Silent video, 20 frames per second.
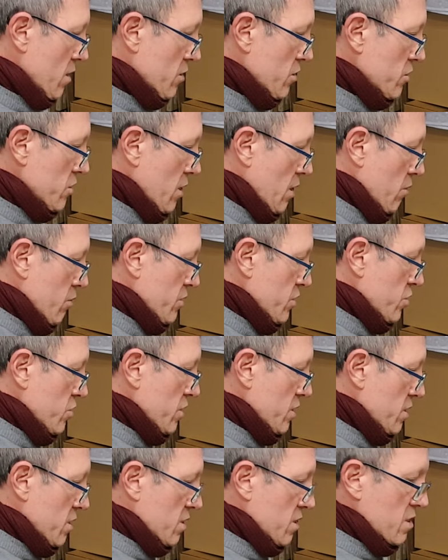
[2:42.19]
So I was
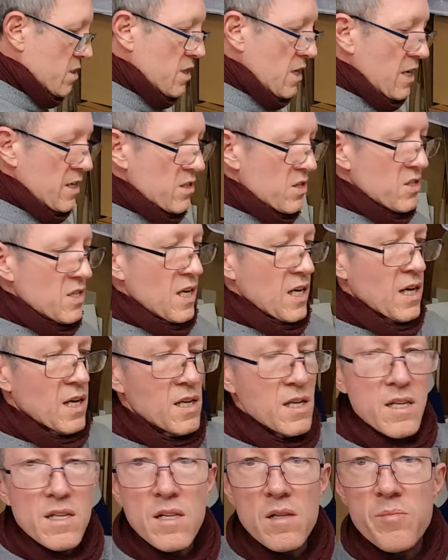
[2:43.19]
just testing a
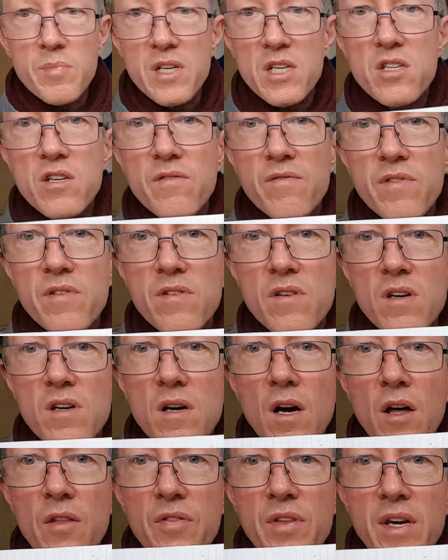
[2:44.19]
little bit of
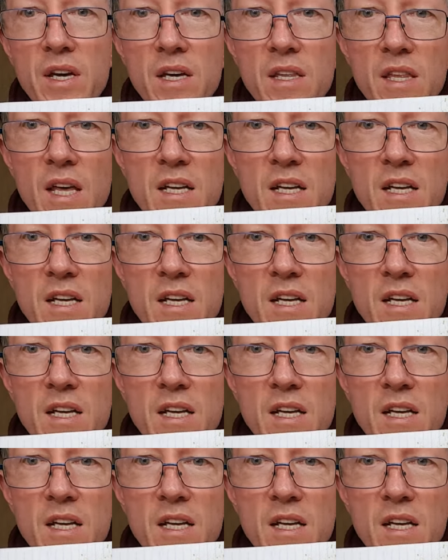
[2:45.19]
on there, and